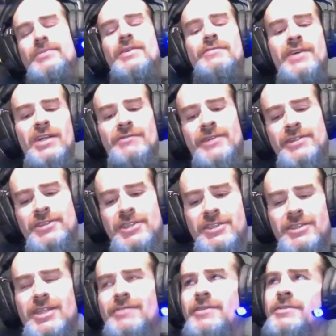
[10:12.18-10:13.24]
Final Fantasy
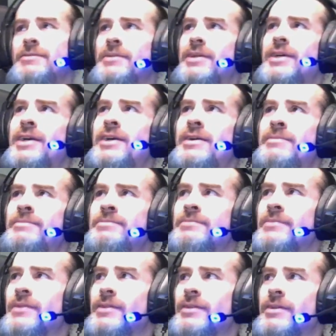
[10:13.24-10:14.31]
VII
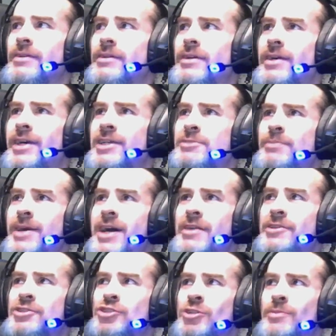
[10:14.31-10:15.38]
as part of
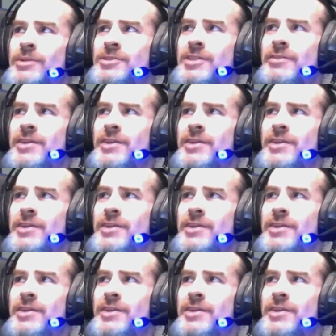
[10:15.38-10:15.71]
the summons.